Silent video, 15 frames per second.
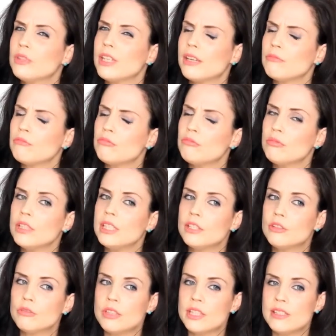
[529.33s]
getting
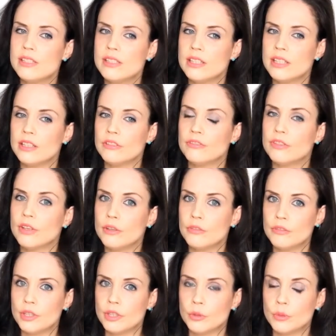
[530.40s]
really greasy very,
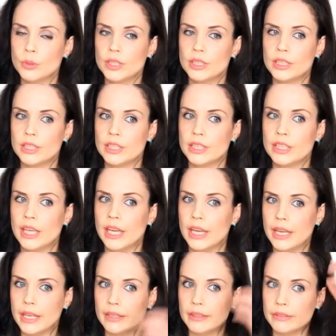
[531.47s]
very quickly,
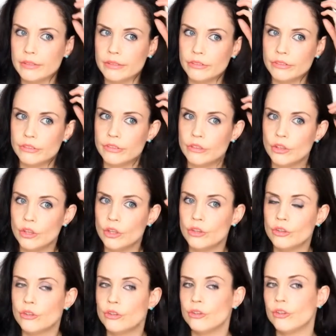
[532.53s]
and
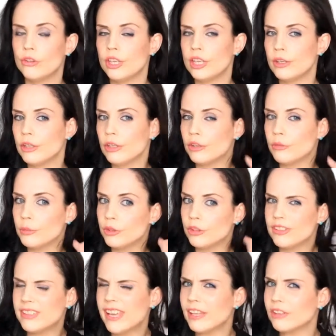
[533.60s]
but
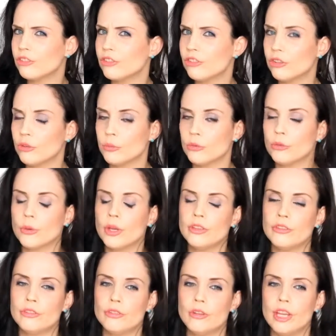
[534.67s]
the texture was
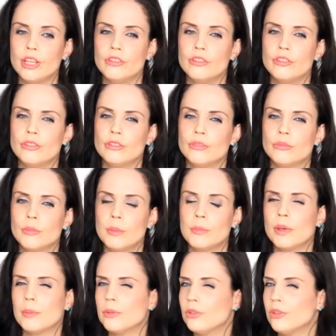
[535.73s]
quite strange, and my
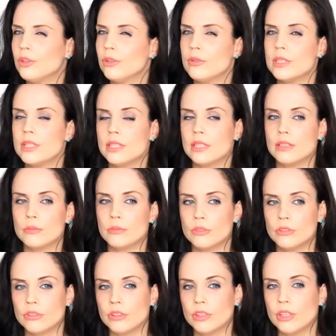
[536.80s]
mum had noted it,
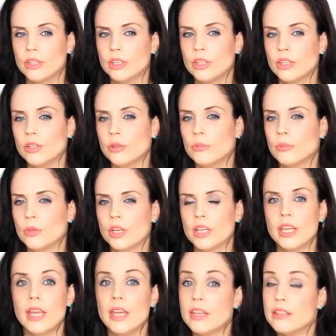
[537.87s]
and
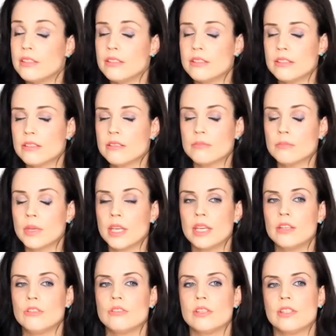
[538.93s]
my
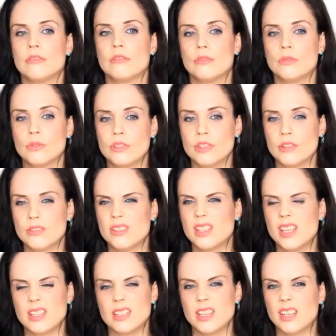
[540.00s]
hairdresser had also
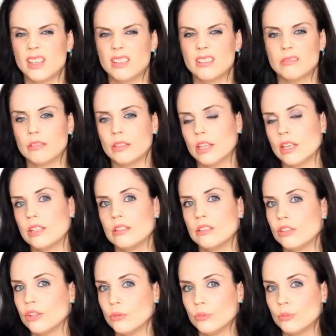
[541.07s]
said it, and I
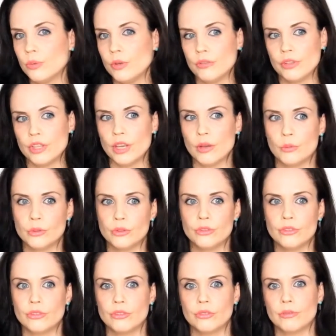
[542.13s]
didn't know whether that
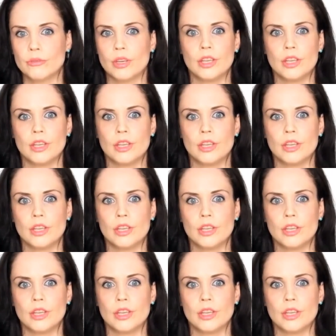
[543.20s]
was,